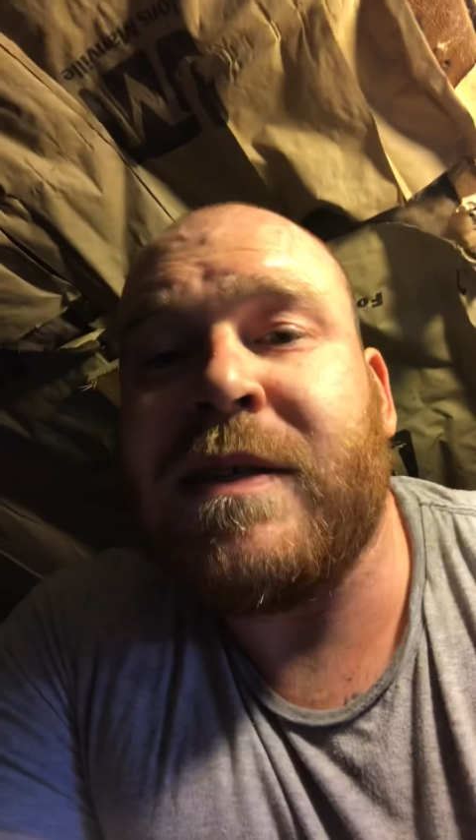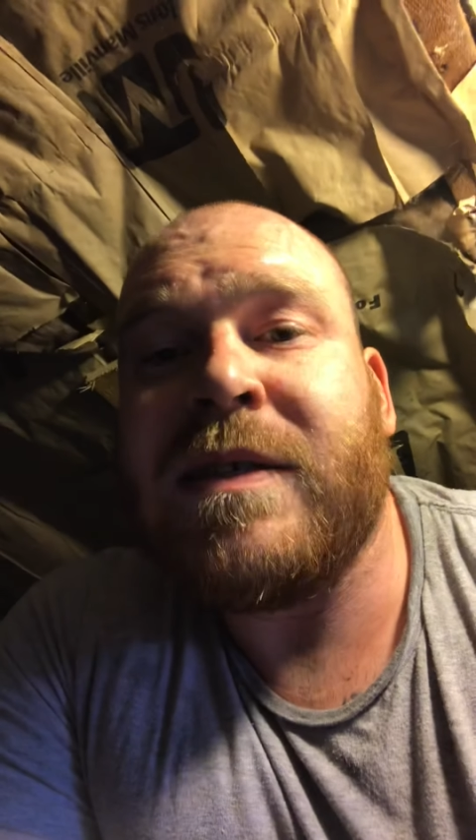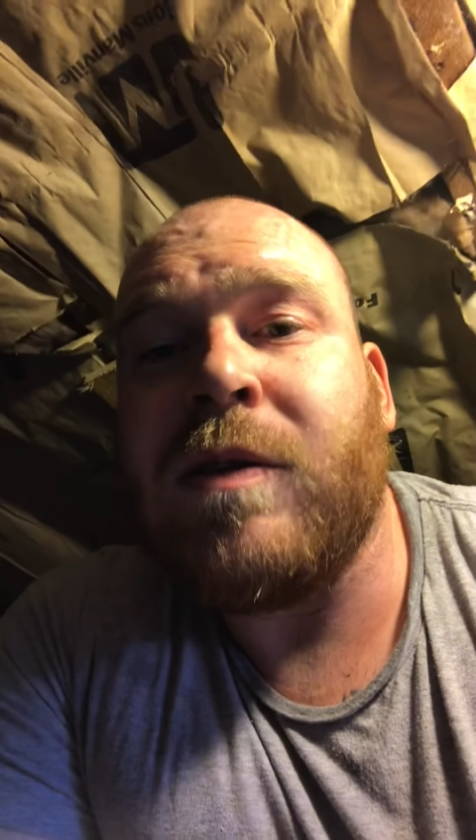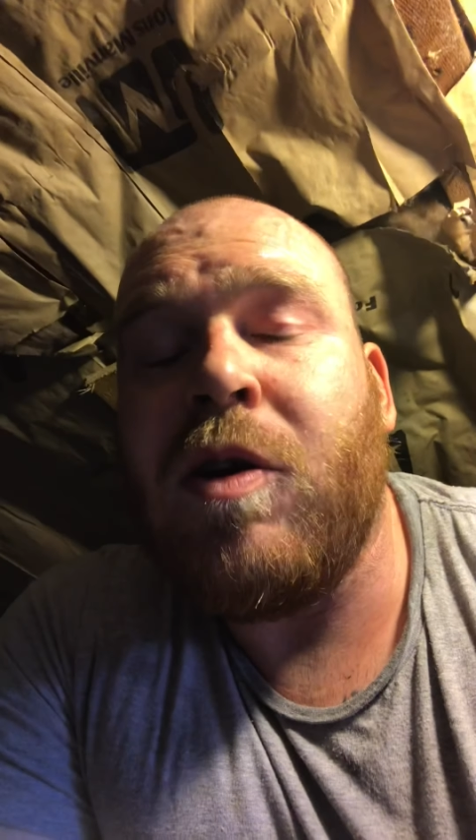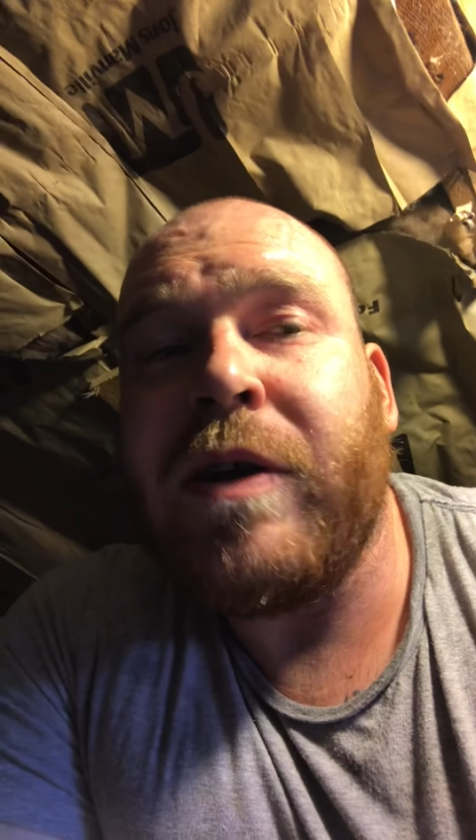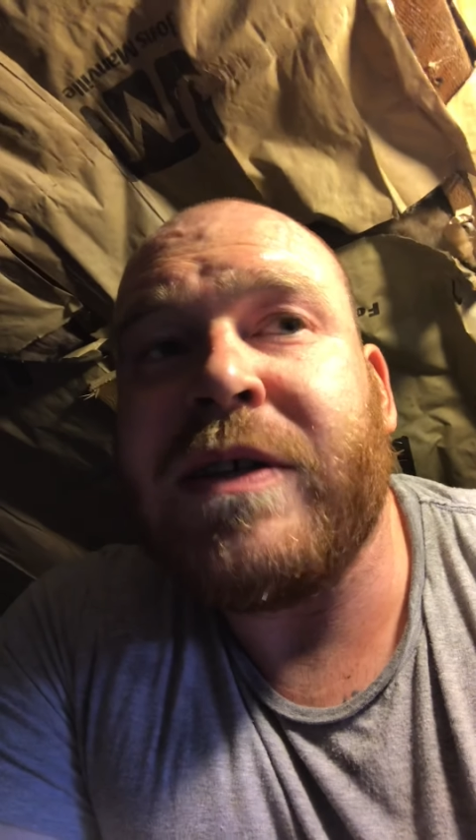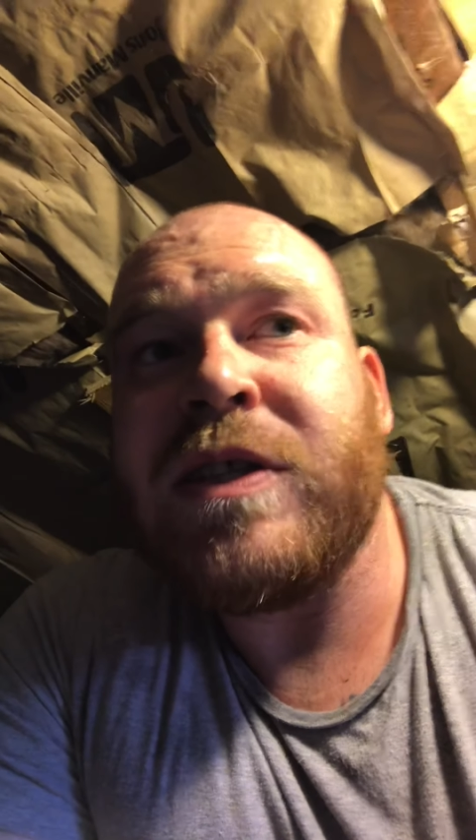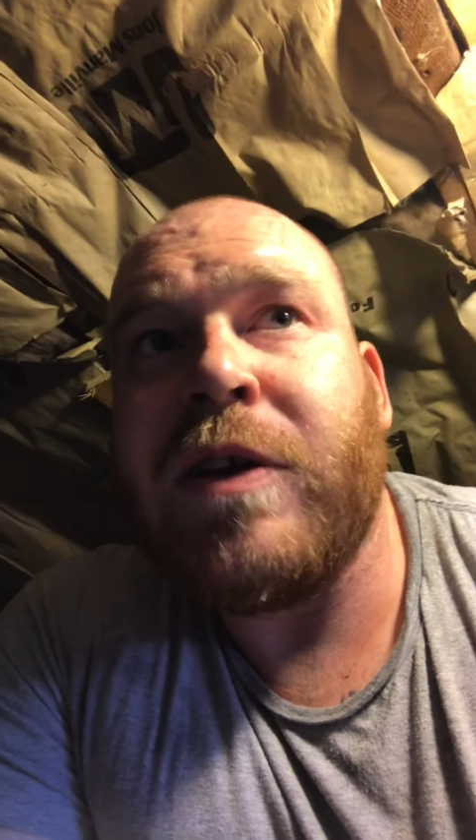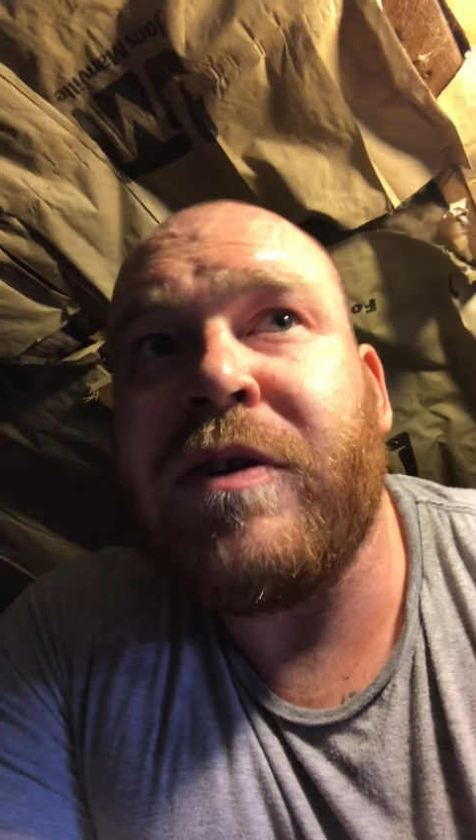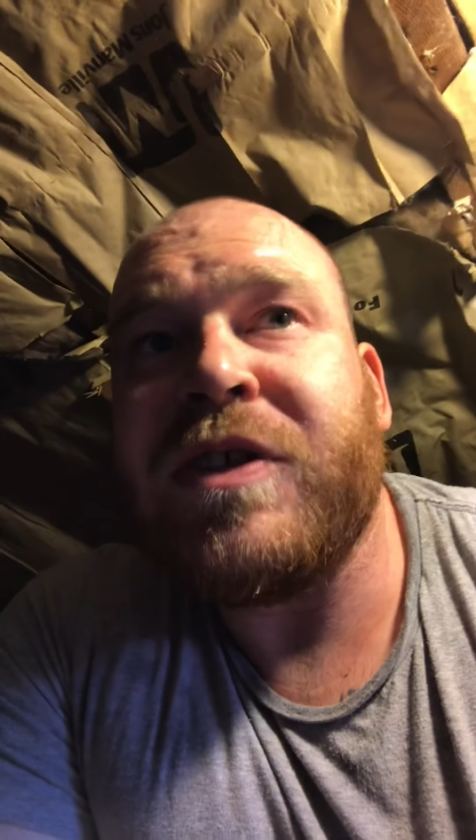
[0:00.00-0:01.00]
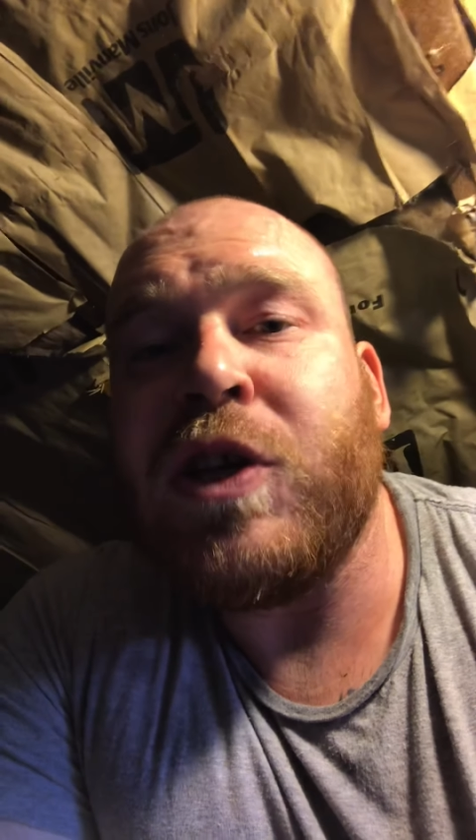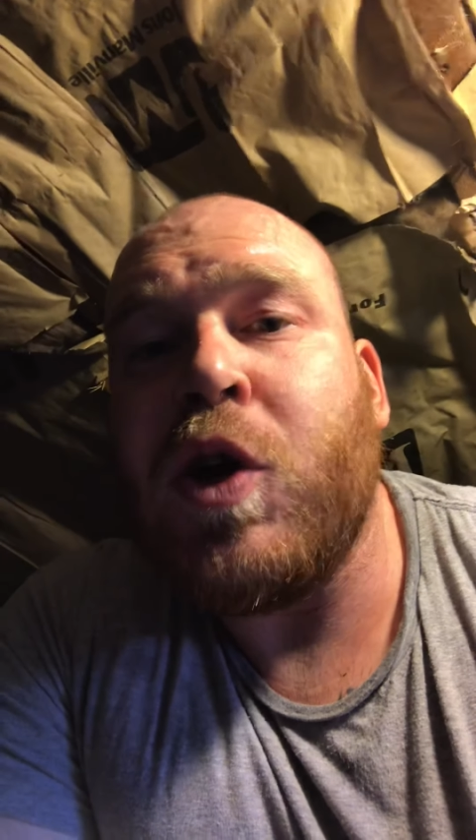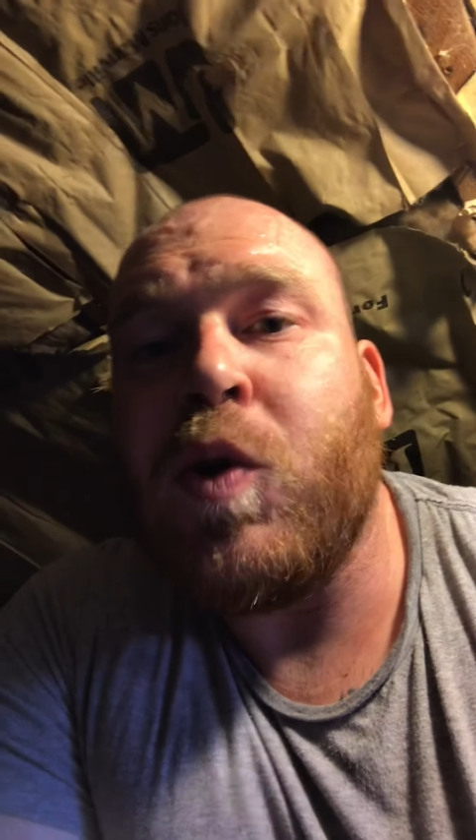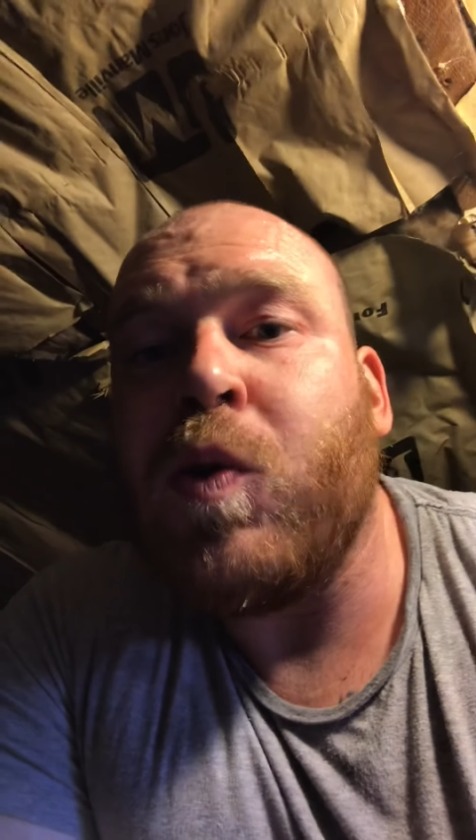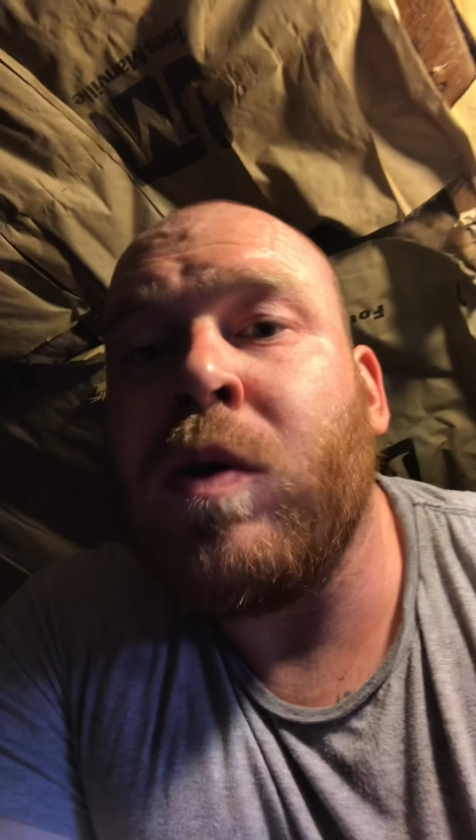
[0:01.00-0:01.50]
as long as there is
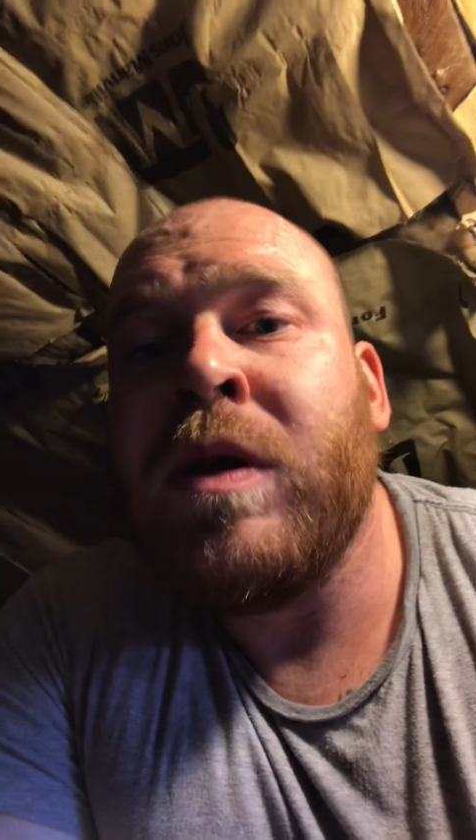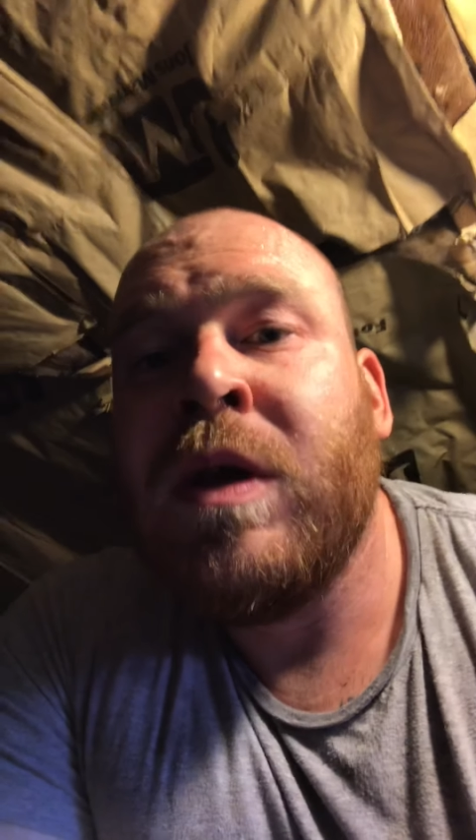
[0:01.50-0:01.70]
no